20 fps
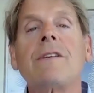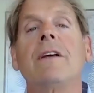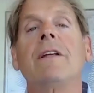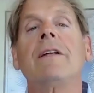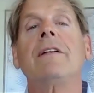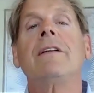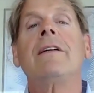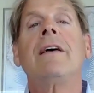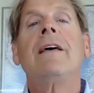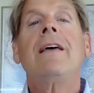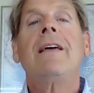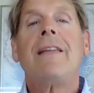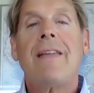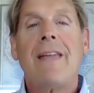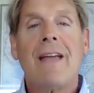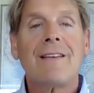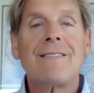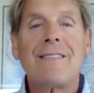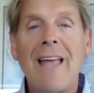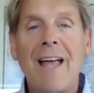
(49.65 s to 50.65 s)
And
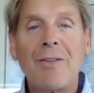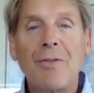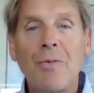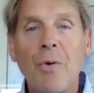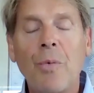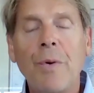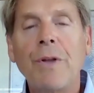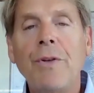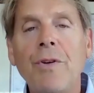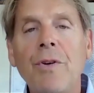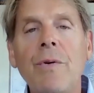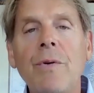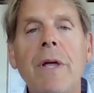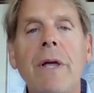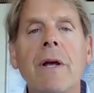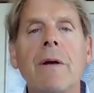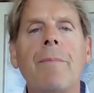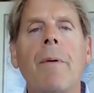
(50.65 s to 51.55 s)
yes, that's what we do here.